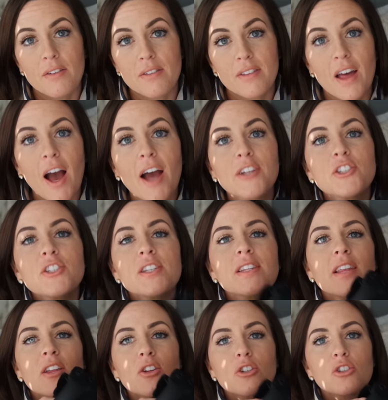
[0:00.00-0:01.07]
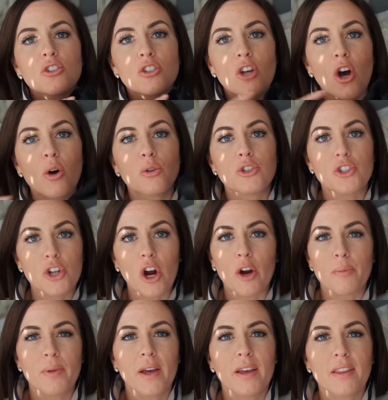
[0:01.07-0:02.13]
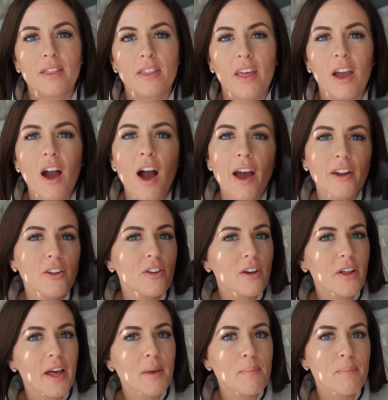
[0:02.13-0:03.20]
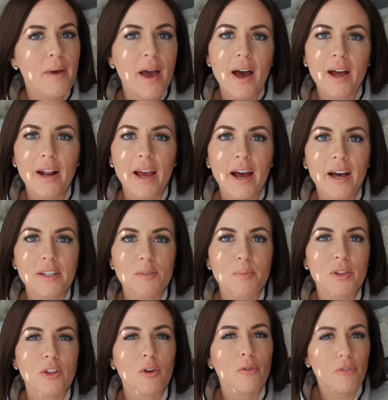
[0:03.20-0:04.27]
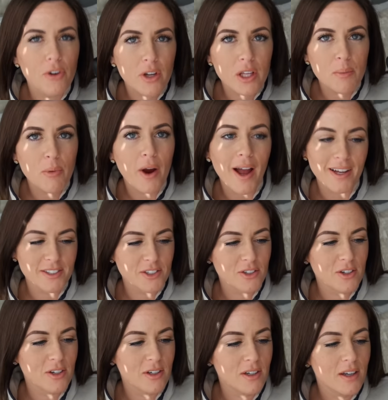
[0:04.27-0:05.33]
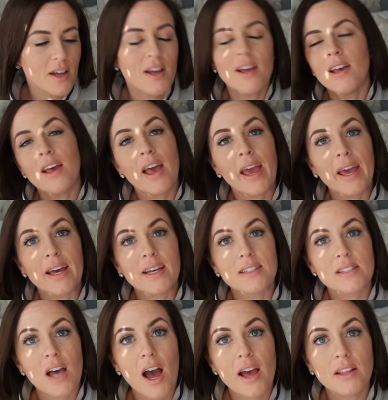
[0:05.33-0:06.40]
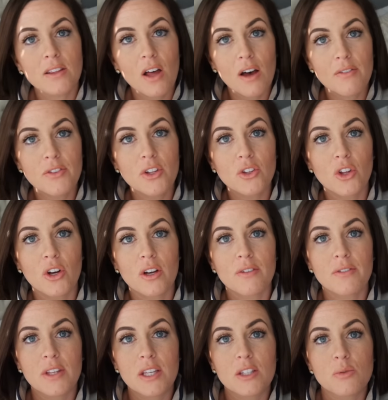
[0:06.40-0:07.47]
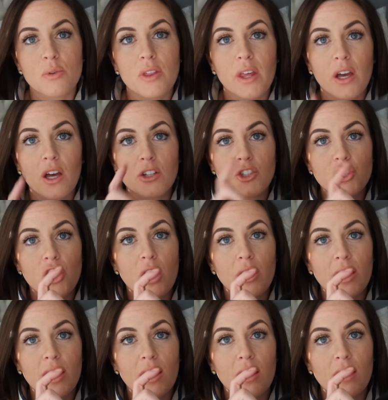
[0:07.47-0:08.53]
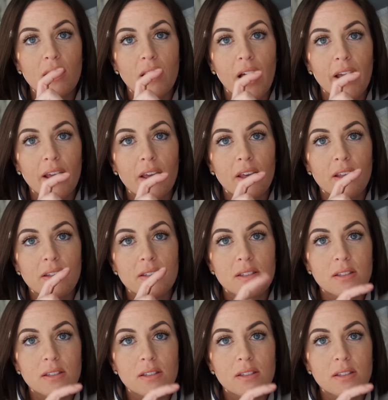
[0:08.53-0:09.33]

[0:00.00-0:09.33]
I, I just think they look so sharp. Like, they kind of look like badass, but they're really practical, and I love the look of these with, like, a chunky, like,